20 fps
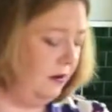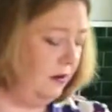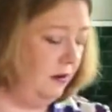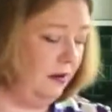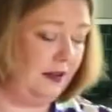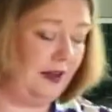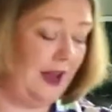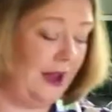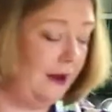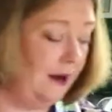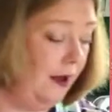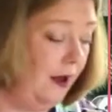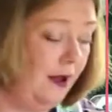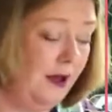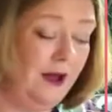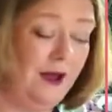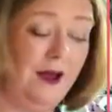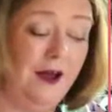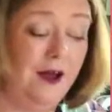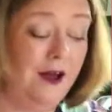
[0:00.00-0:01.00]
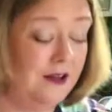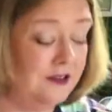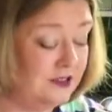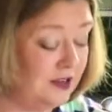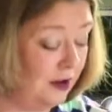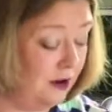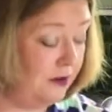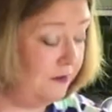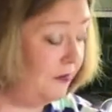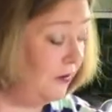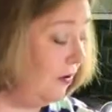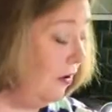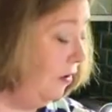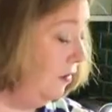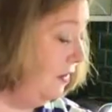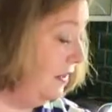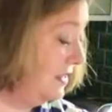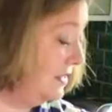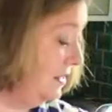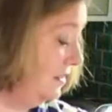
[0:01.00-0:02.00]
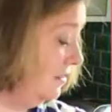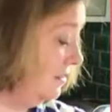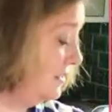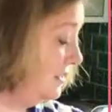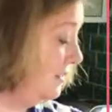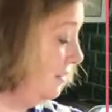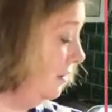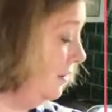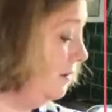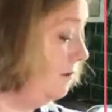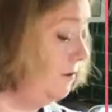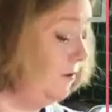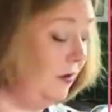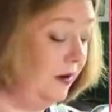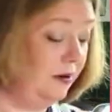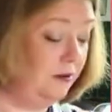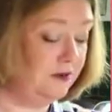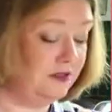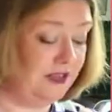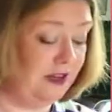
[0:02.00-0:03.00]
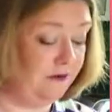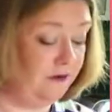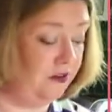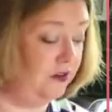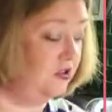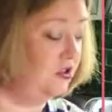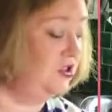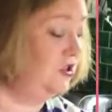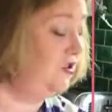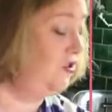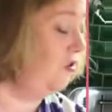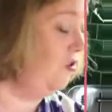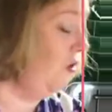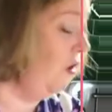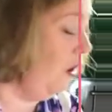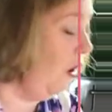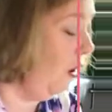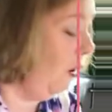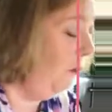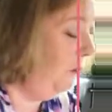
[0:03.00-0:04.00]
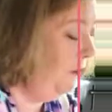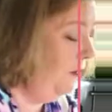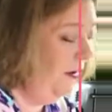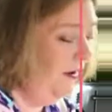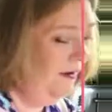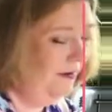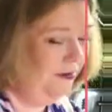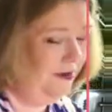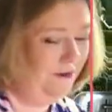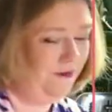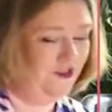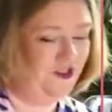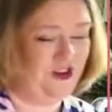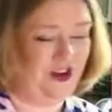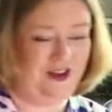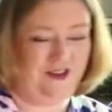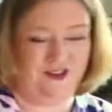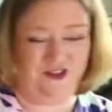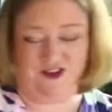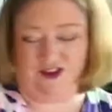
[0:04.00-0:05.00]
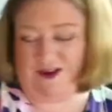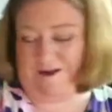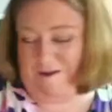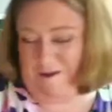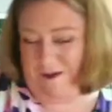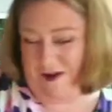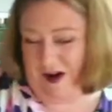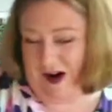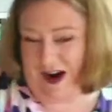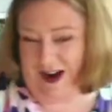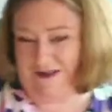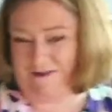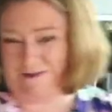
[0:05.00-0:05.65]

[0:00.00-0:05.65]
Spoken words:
I again totally forgot this last night when I was having a strop of gingerbread